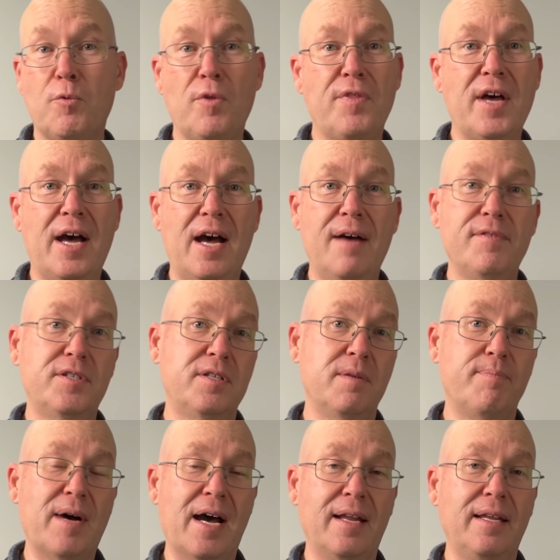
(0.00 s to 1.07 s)
with the harvested
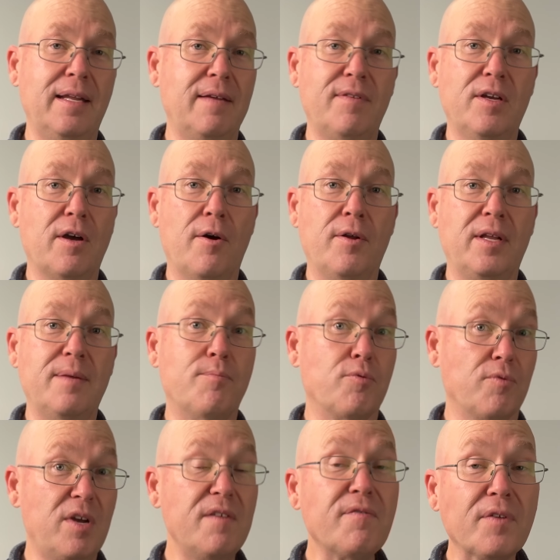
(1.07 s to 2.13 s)
barley leaving only
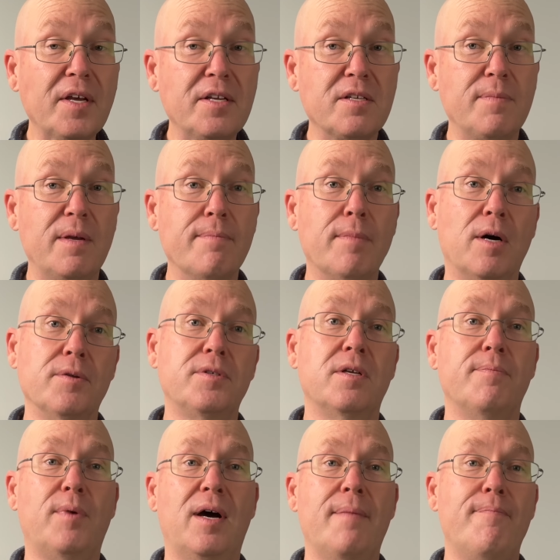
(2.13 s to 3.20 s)
briefly to be
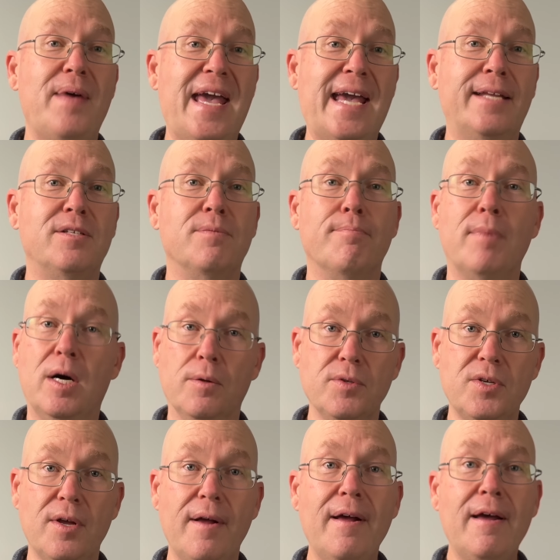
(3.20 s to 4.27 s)
malted by Baird's
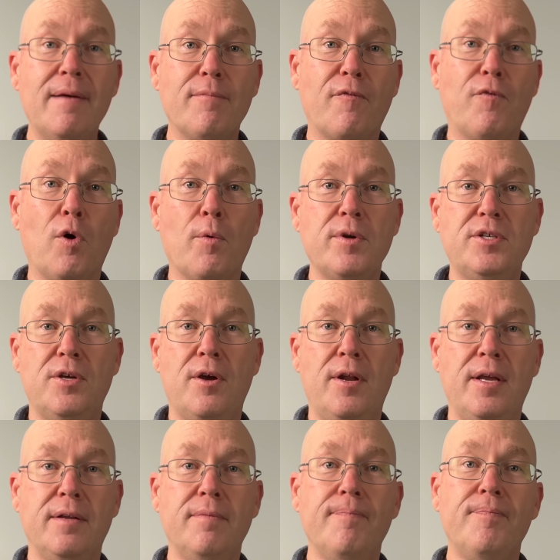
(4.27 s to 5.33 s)
Malt, before
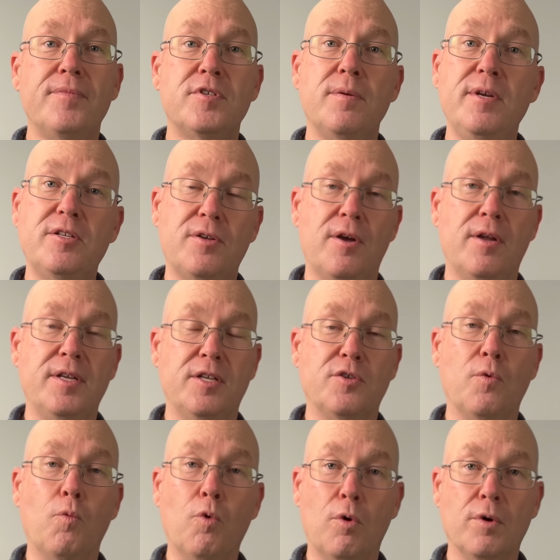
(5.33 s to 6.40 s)
returning to be turned into
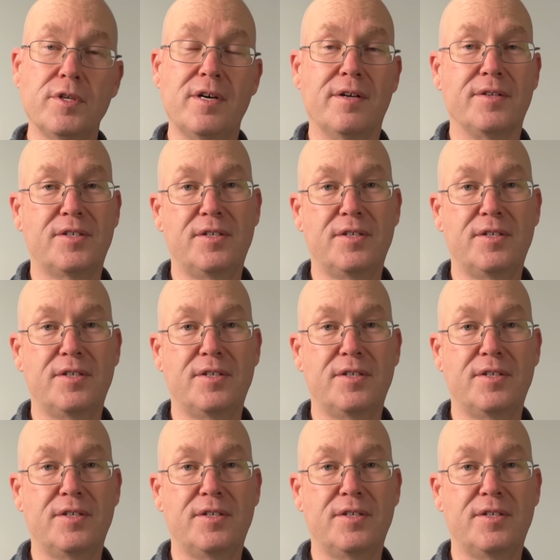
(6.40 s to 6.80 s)
wort on